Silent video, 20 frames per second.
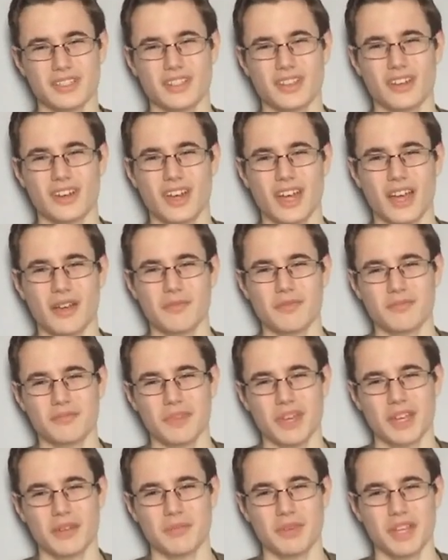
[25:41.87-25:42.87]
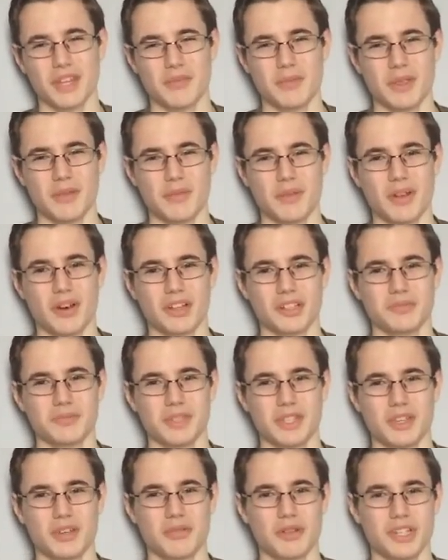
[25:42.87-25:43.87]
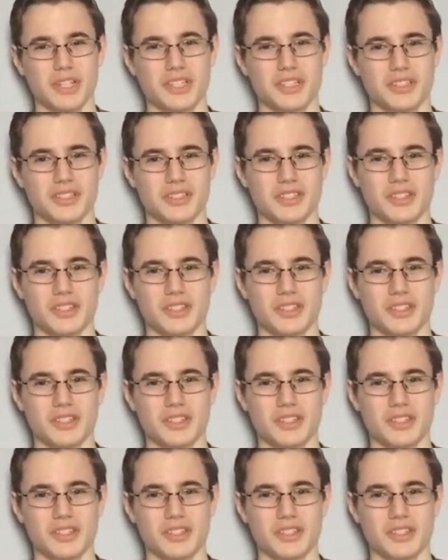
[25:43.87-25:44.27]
I haven't had many people ask me the questions.